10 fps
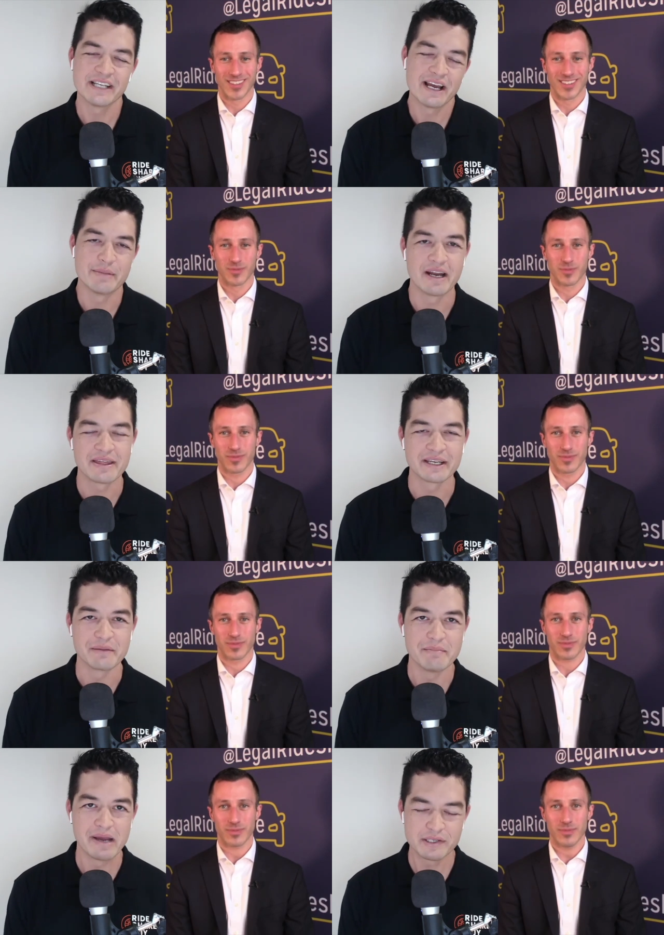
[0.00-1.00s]
Speaker 1: Gotcha. Yeah, I
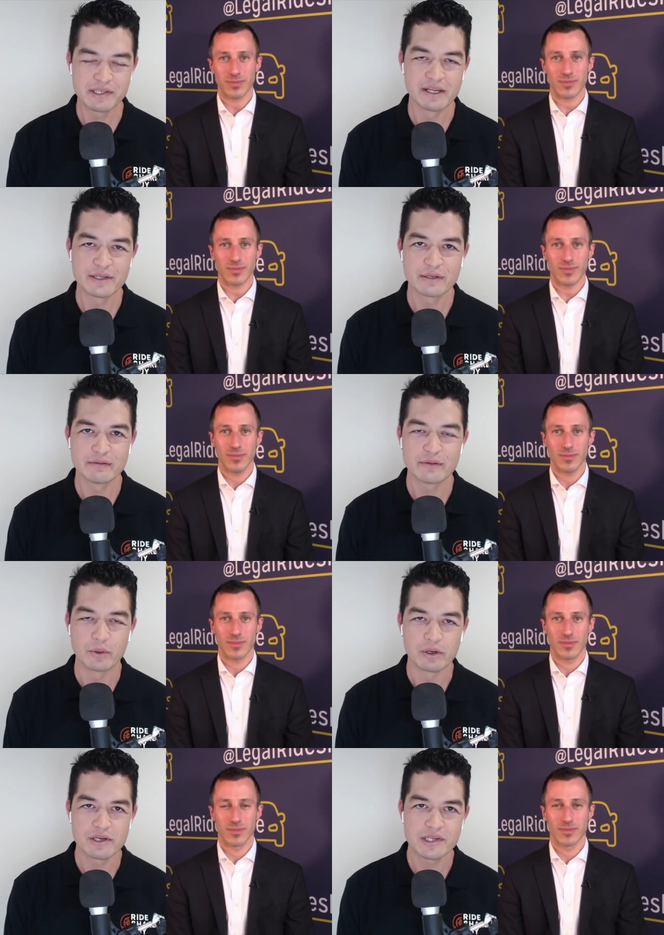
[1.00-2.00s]
mean, I think it makes
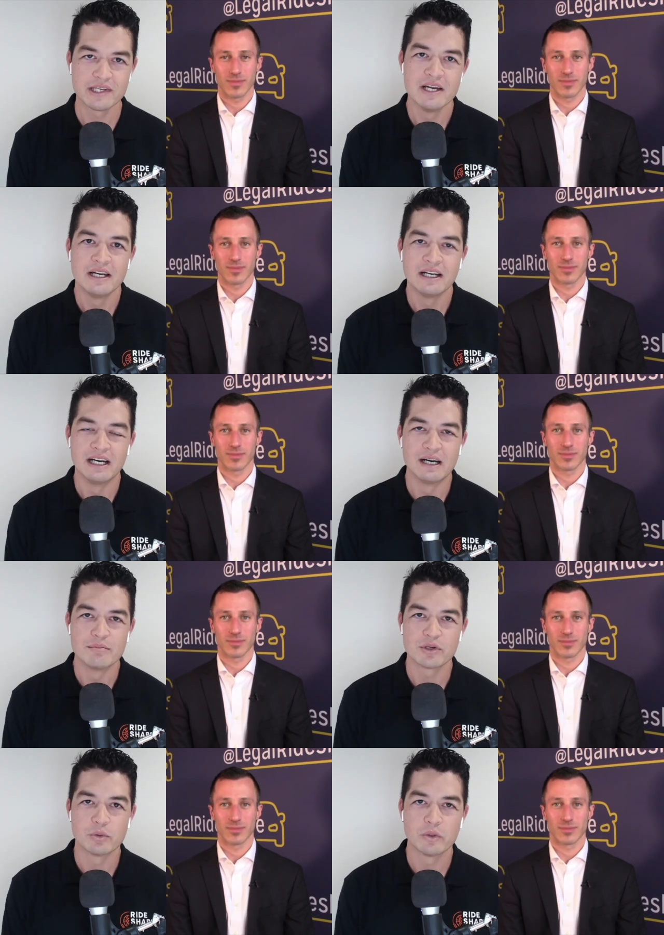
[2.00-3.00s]
sense, of course.
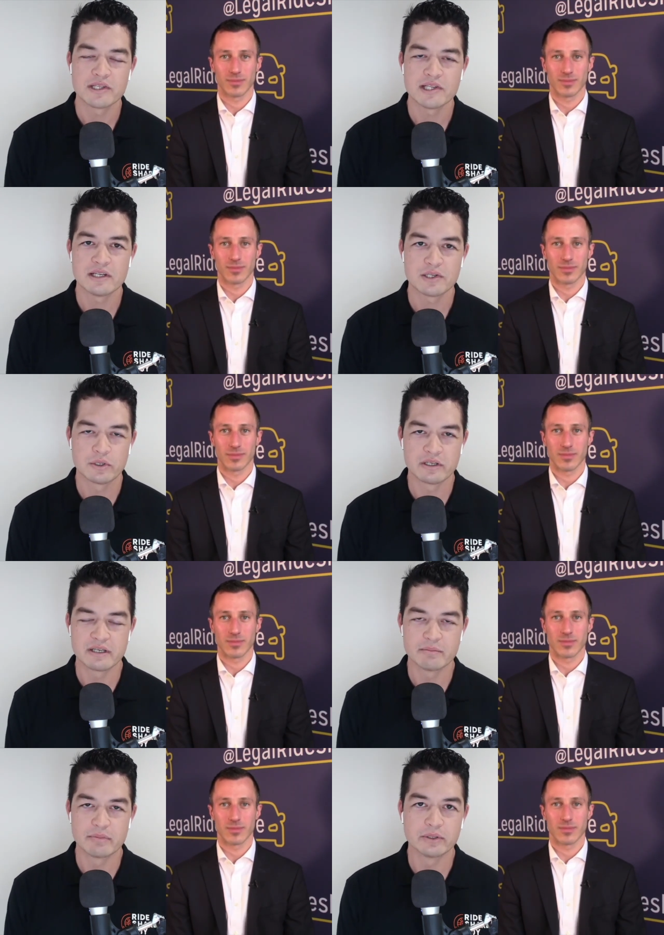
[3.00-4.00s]
Um, so, what's
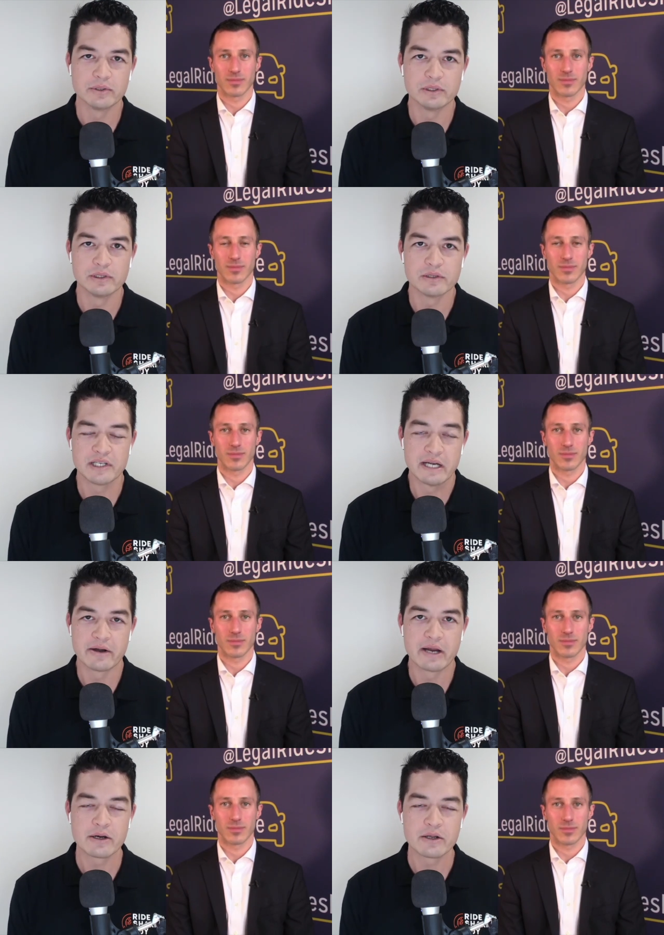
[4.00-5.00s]
a sort of
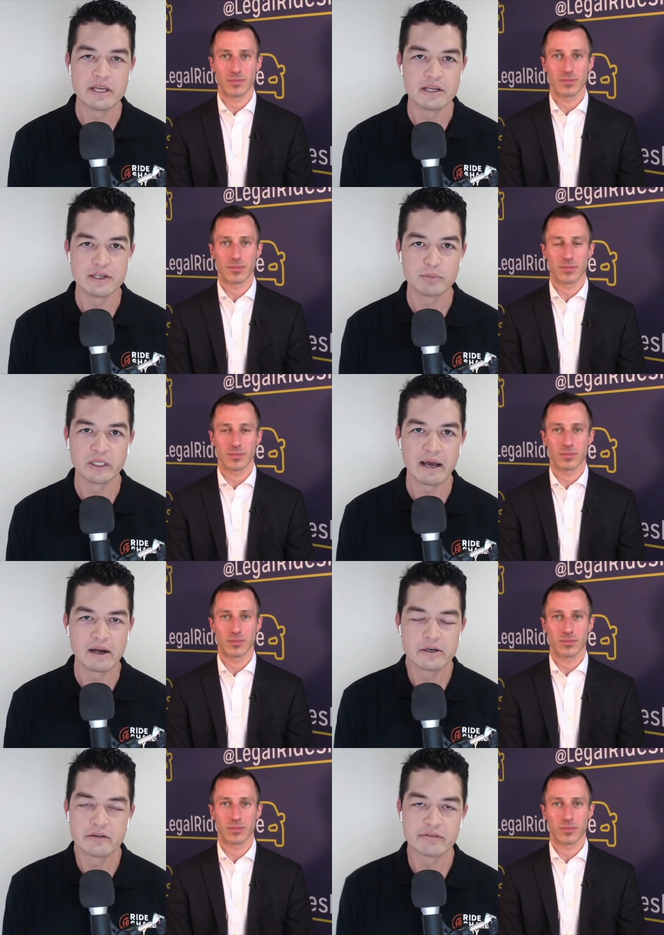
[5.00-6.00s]
typical scenario? How do
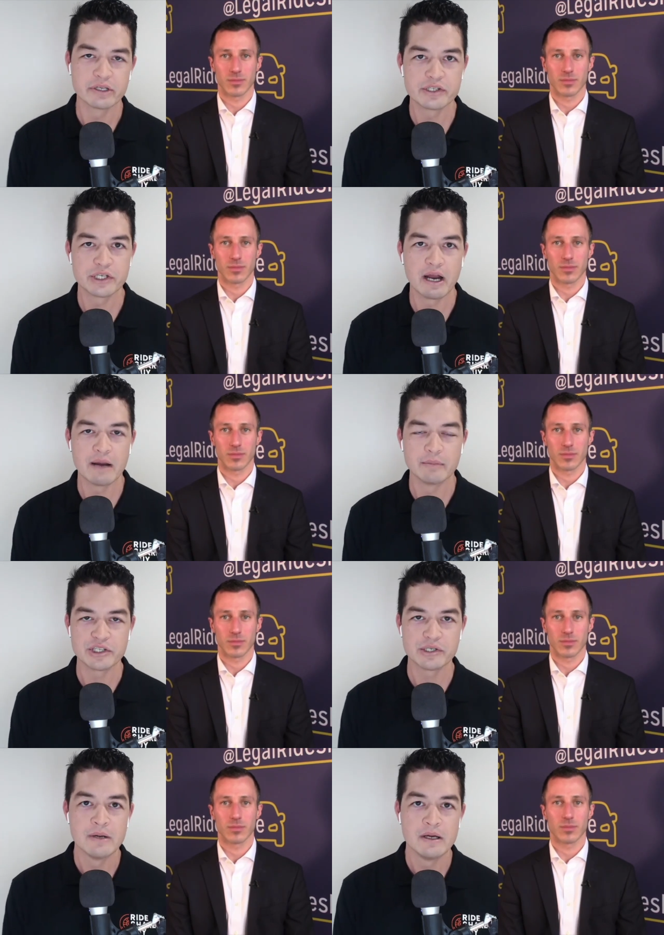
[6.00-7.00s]
these play out? I don't know if you can
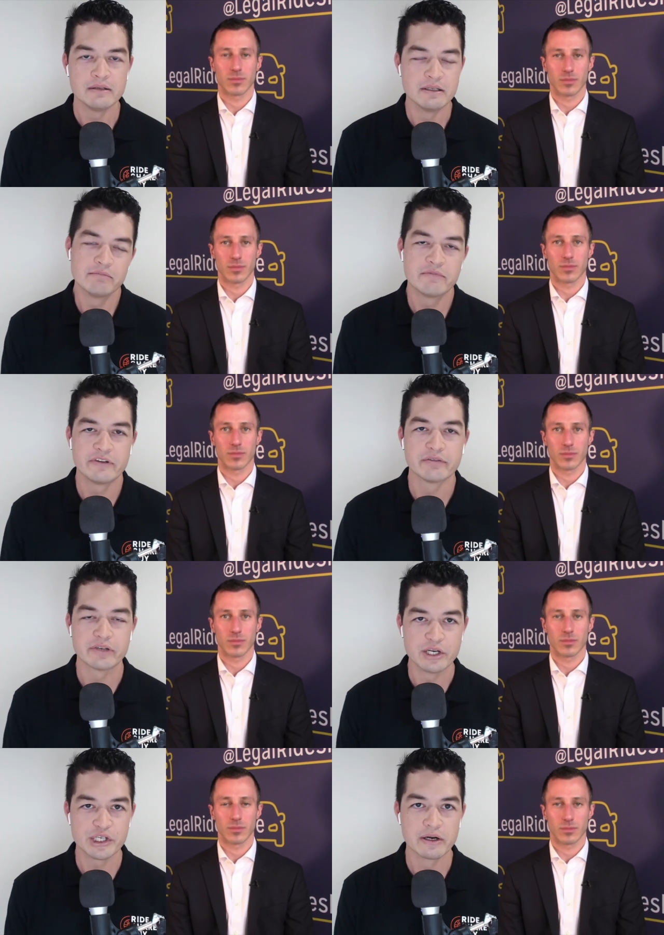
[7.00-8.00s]
share how much
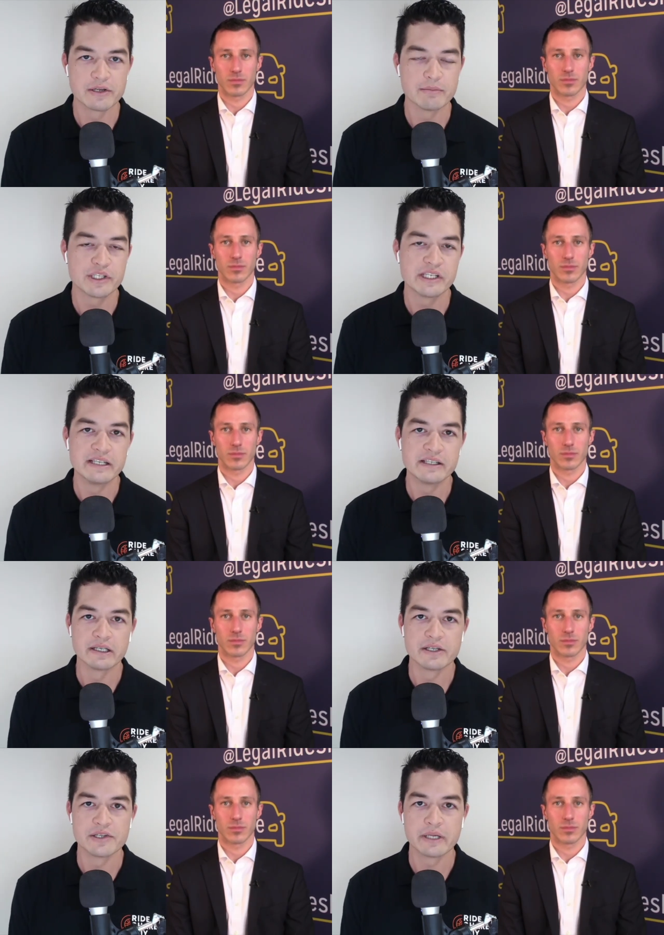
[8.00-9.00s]
feel free to share as
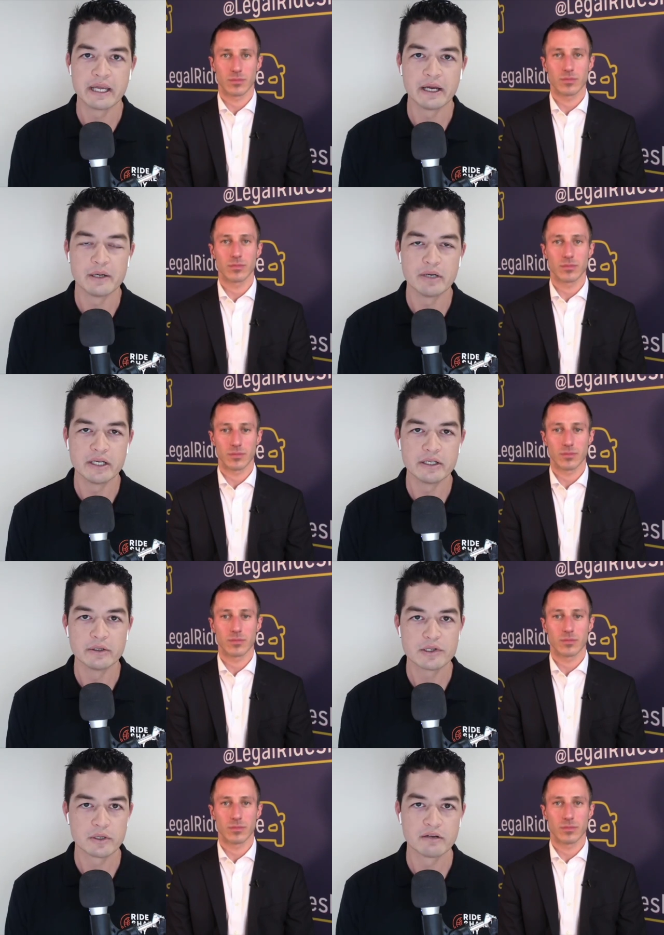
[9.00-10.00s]
much detail as you
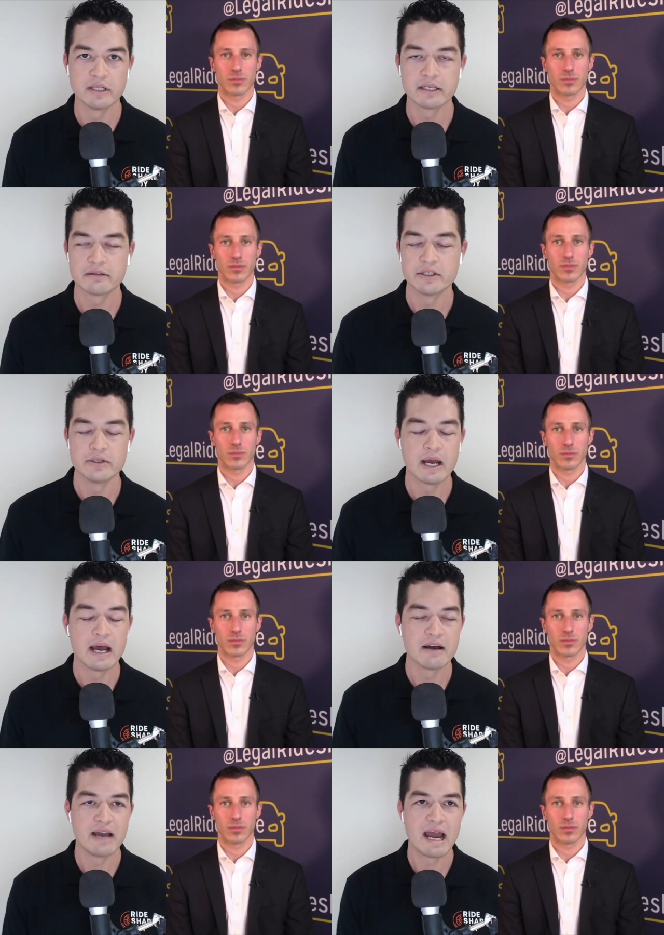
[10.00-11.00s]
can but you know in sort of
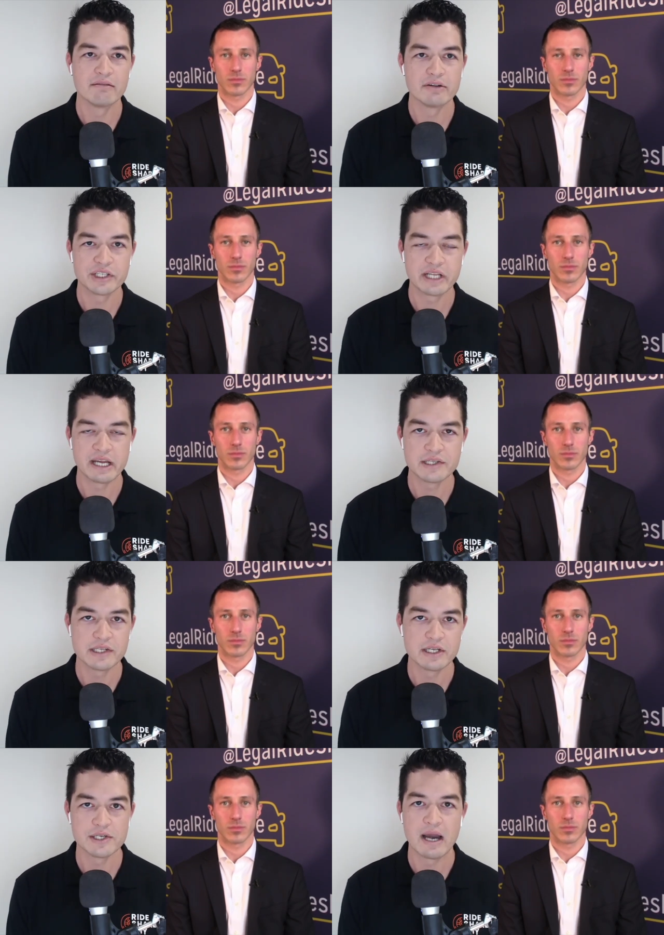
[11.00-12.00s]
like do you have
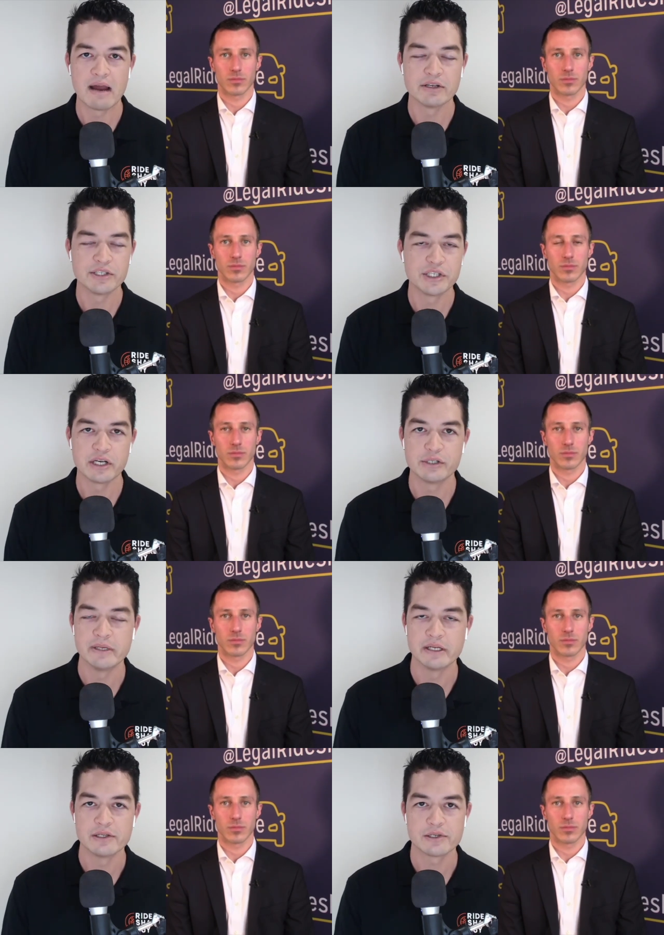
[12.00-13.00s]
average cases or average
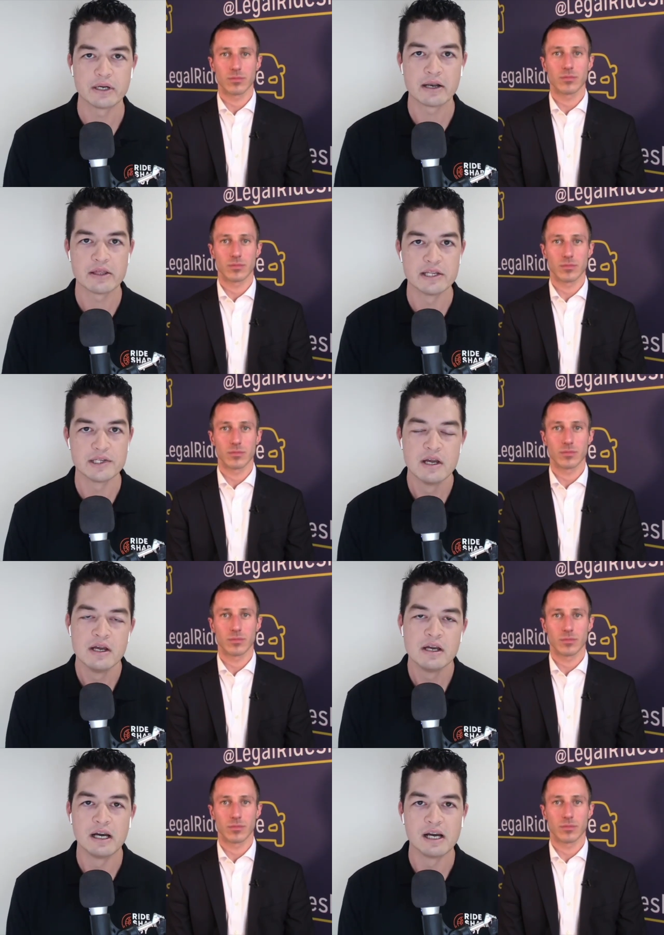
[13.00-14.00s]
judgments or how
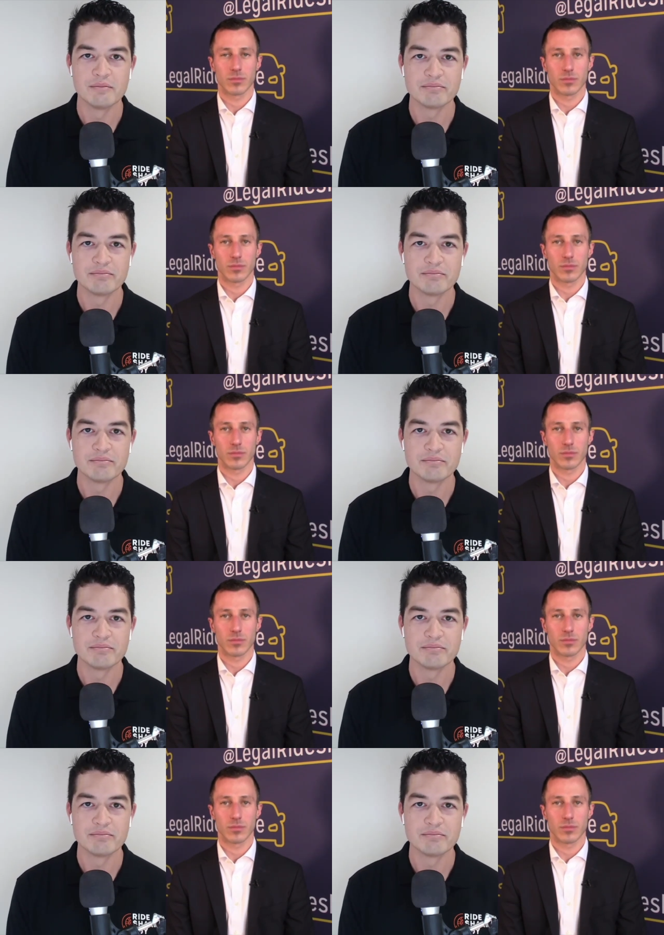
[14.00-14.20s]
did these